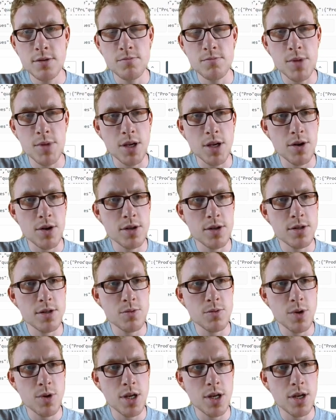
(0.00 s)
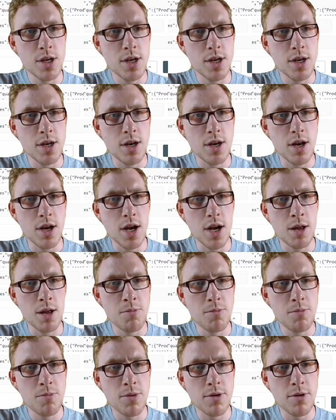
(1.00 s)
because we did an
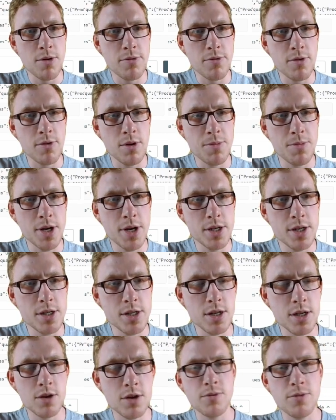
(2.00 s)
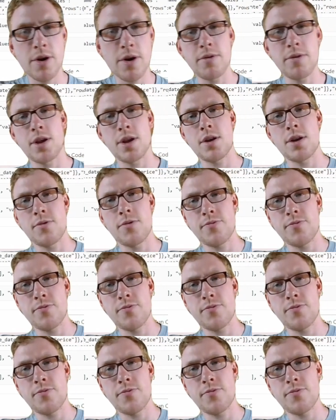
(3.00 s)
unperformant query.